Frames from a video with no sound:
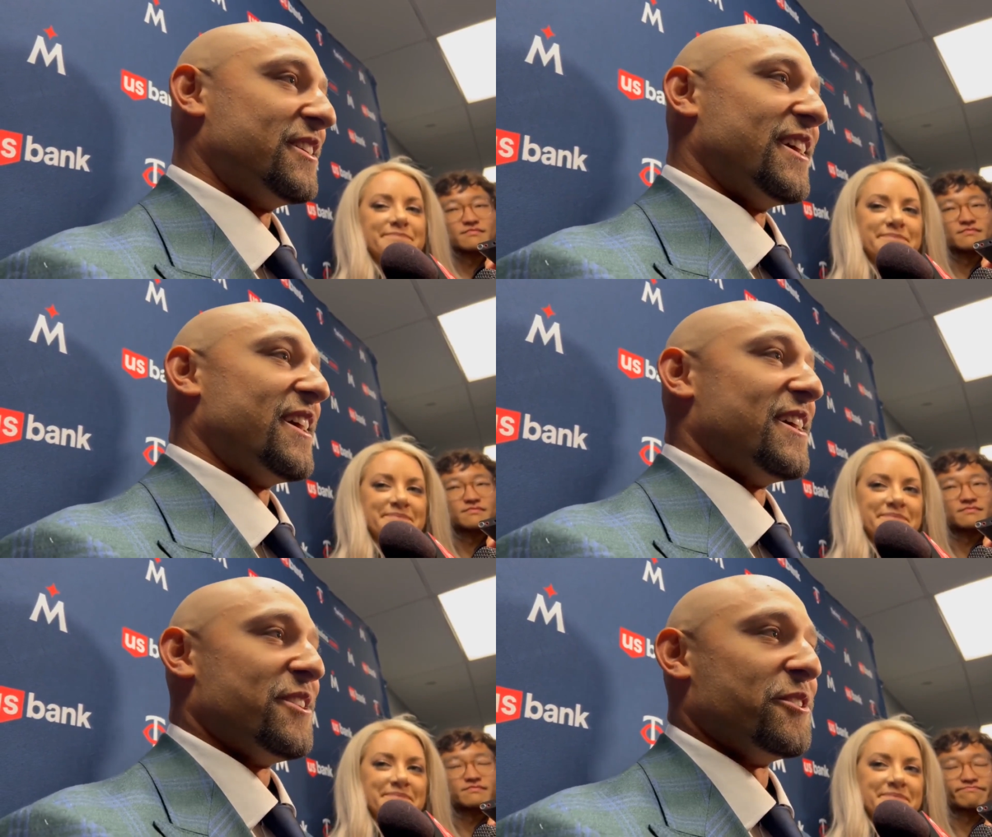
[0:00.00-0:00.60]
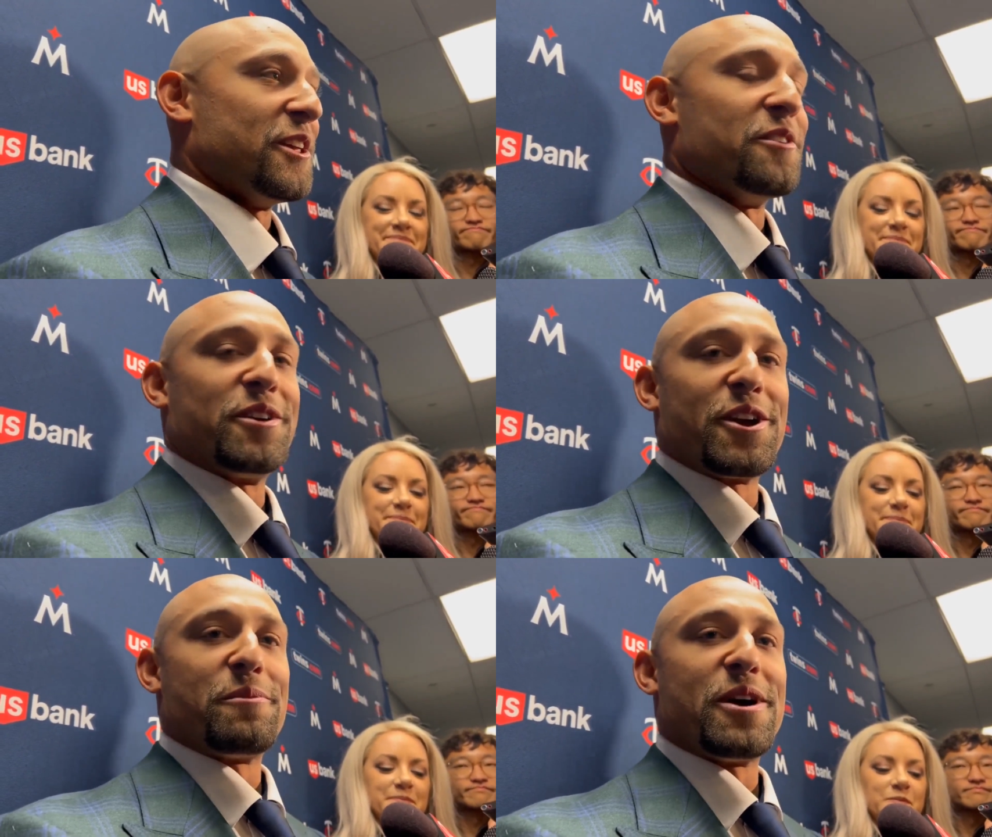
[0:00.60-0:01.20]
Speaker 1: they, you know, they love
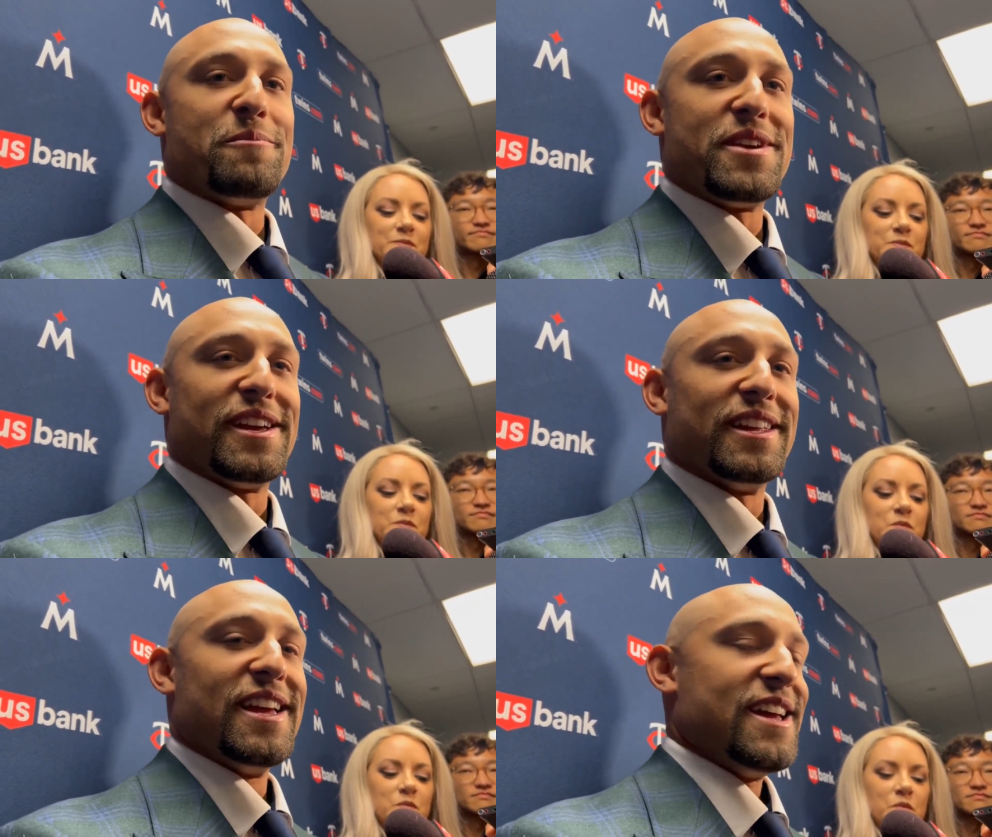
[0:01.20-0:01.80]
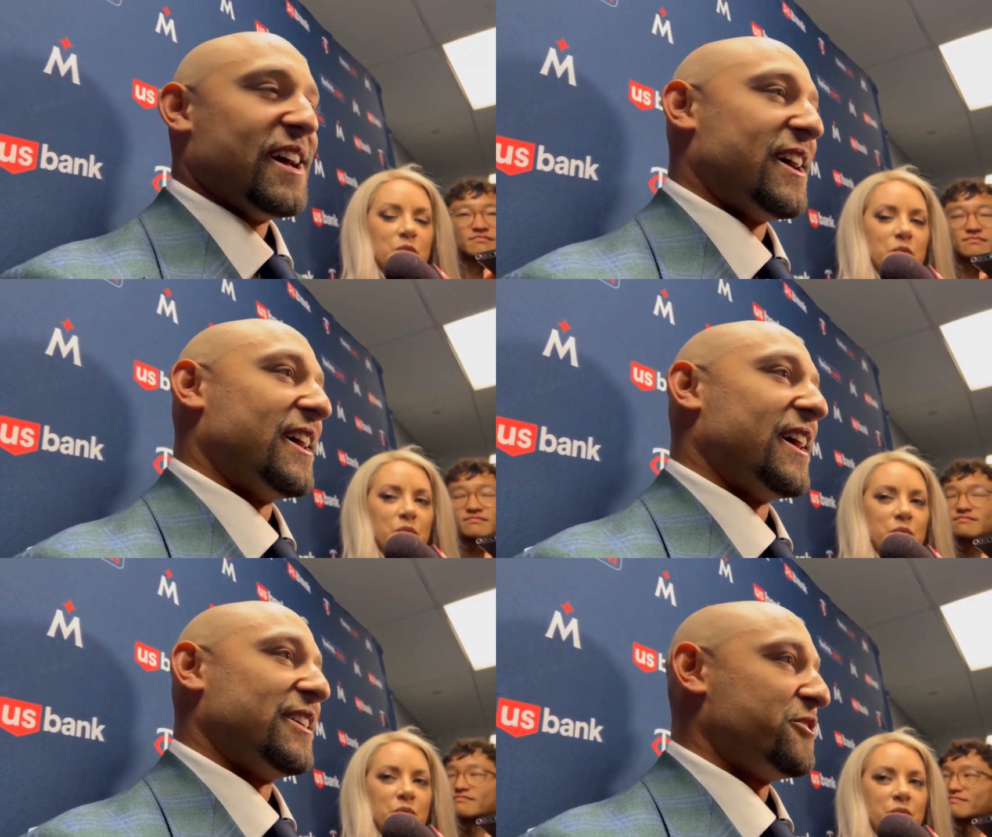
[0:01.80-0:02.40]
and care about me, and
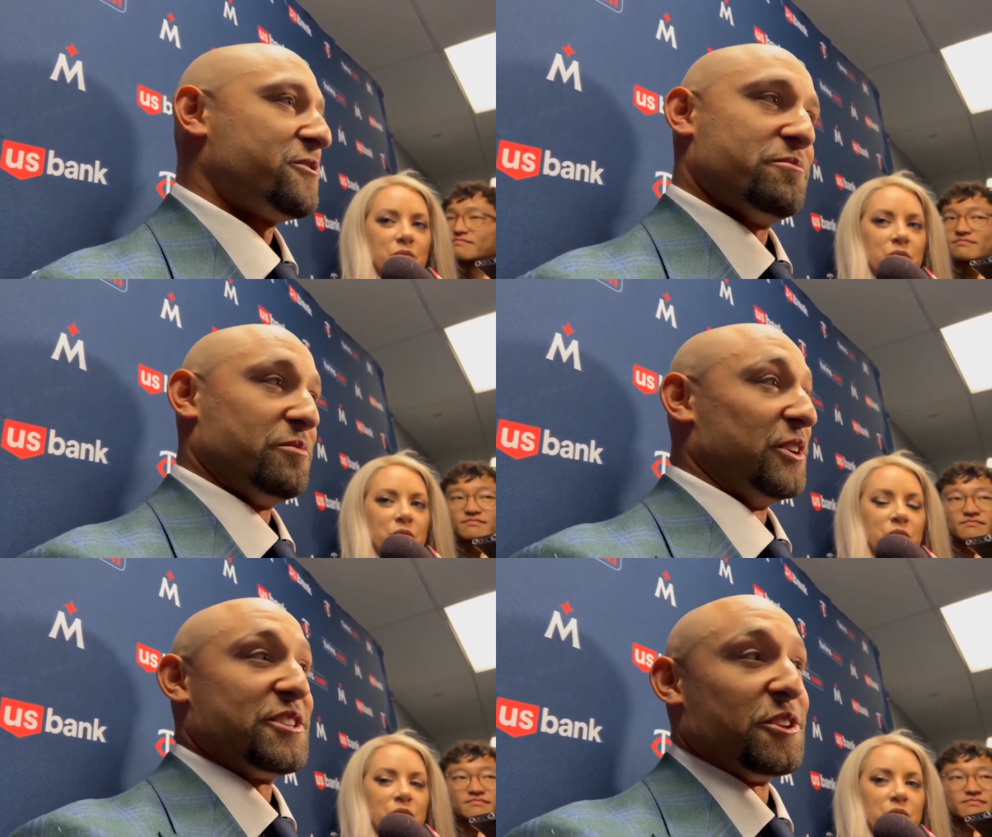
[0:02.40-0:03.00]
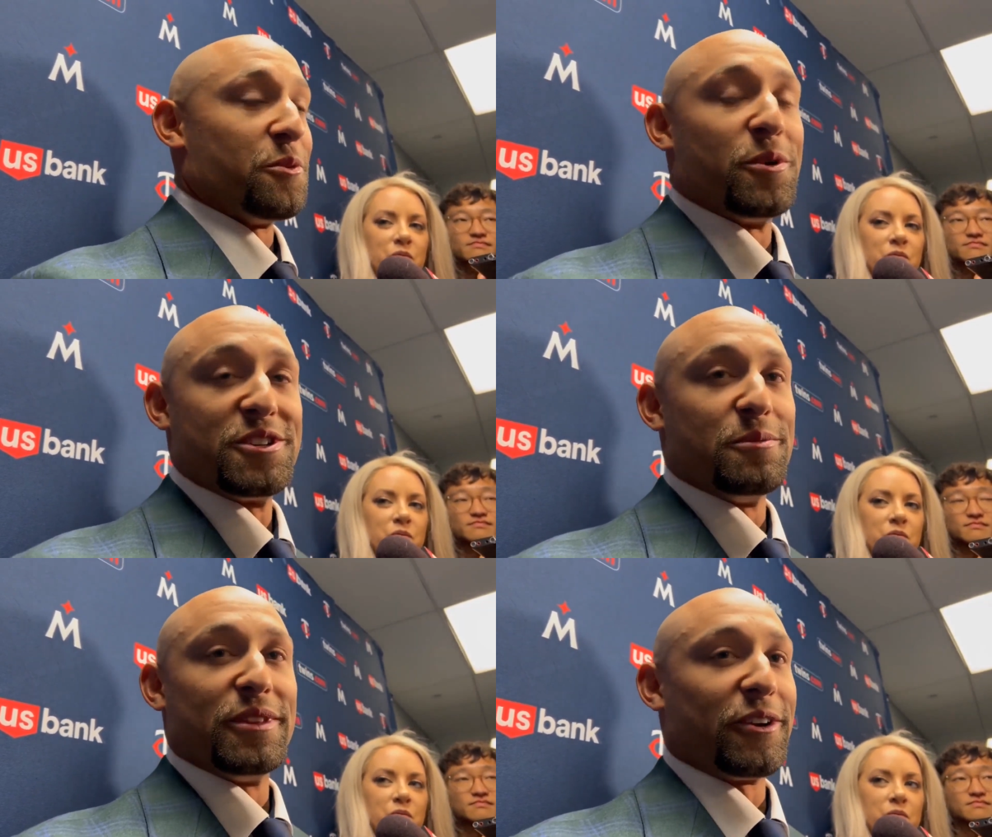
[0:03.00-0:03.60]
uh, I just listen to their
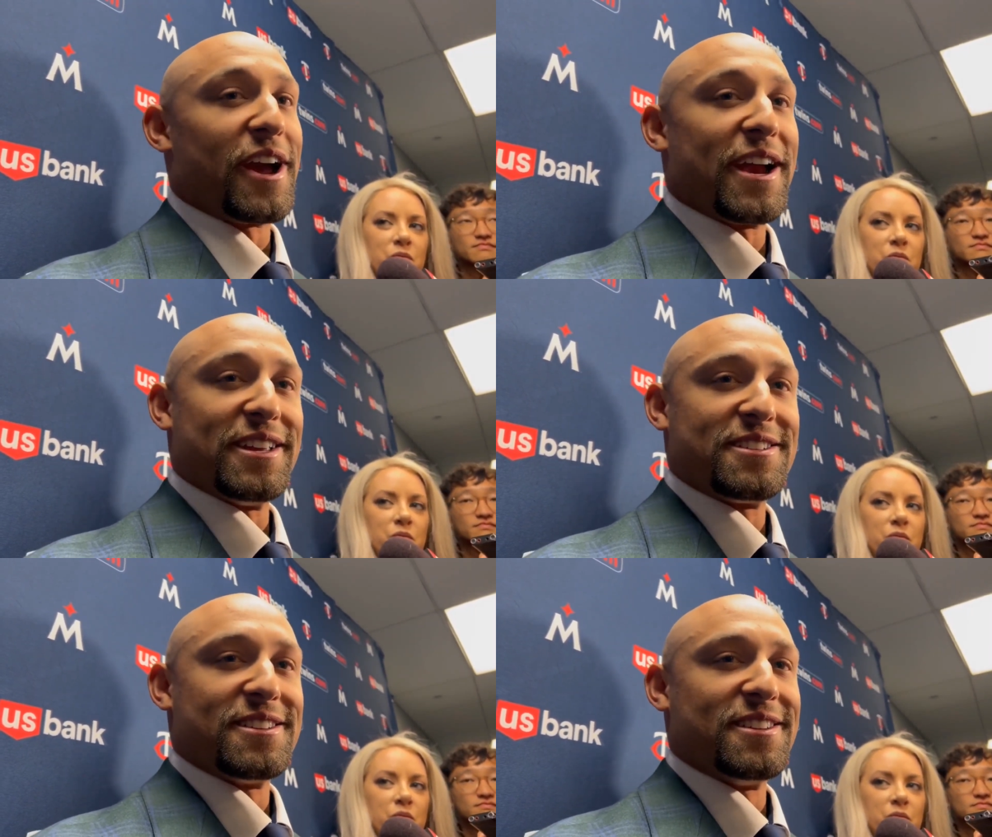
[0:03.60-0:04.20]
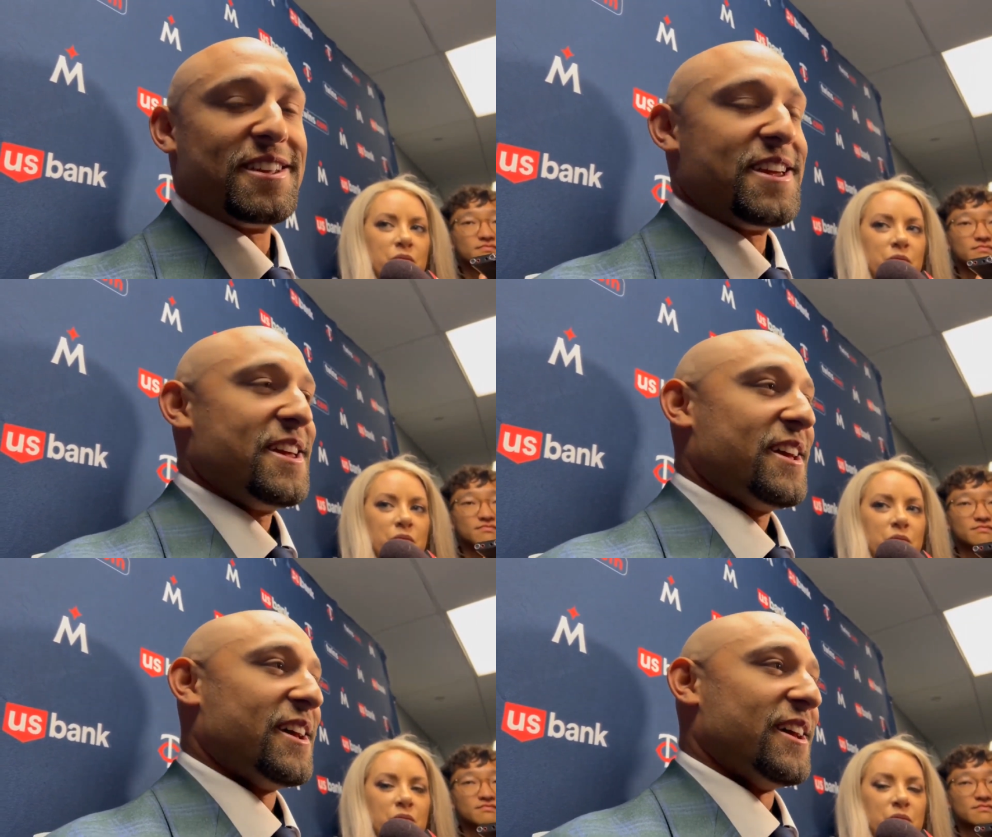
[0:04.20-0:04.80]
wisdom and their guidance, and
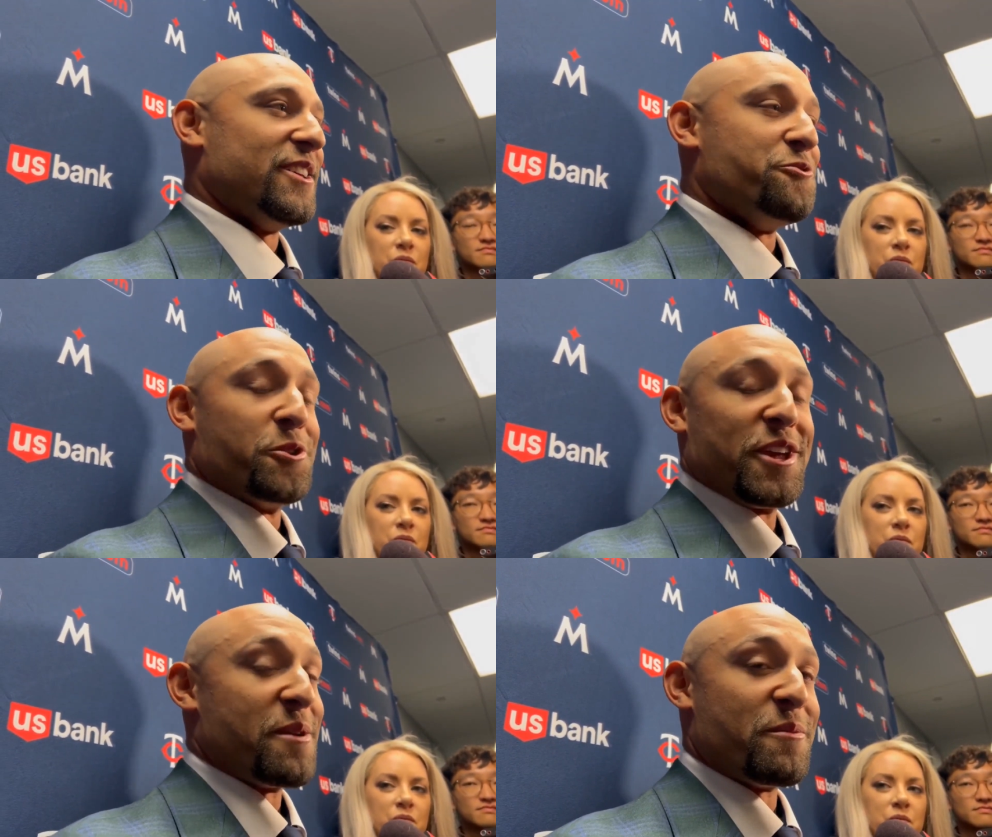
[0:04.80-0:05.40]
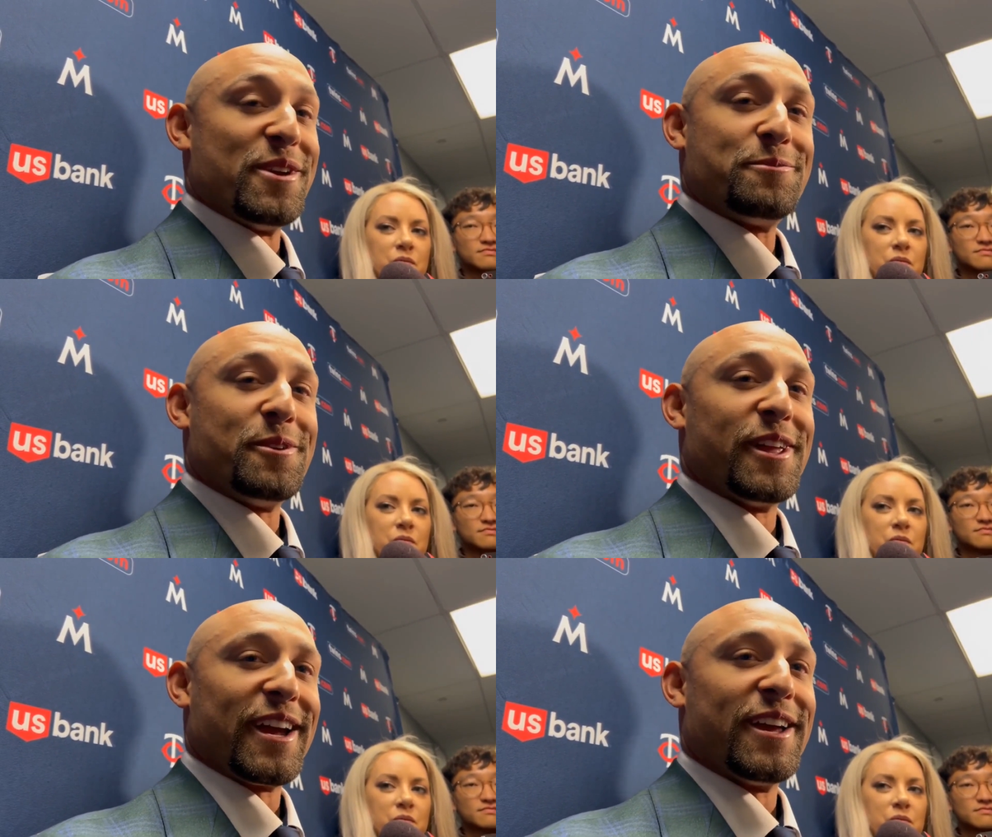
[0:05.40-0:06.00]
uh, enjoy the game of
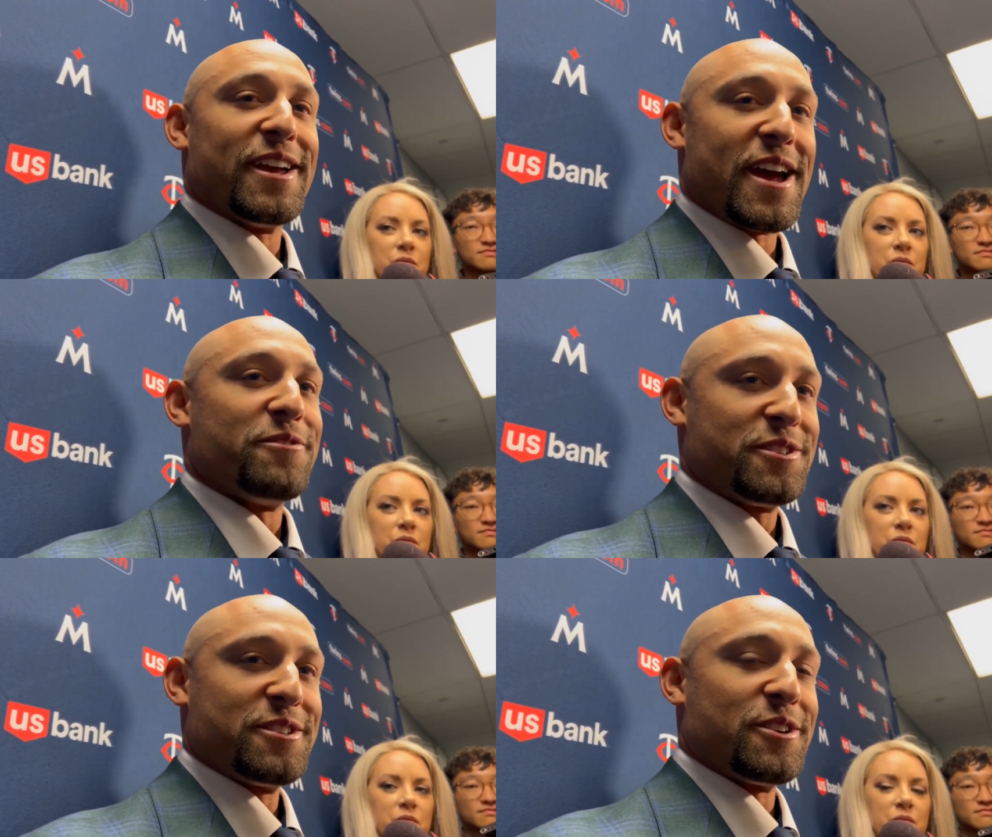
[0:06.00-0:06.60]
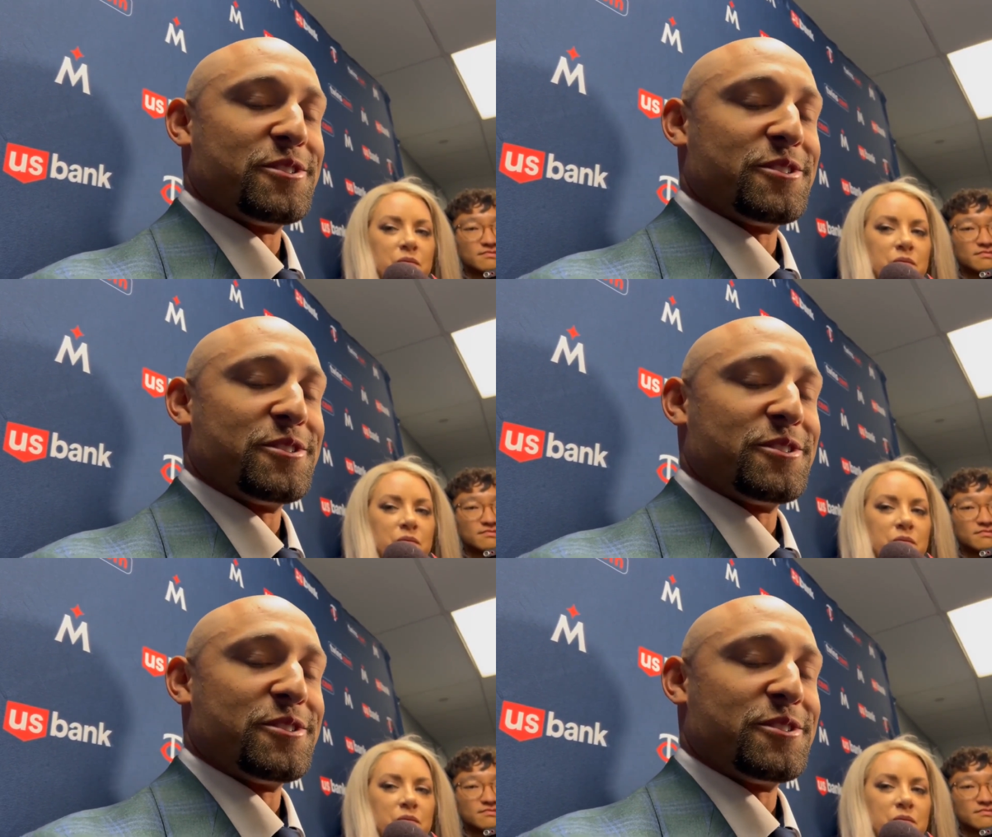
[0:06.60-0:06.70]
baseball like I have since I was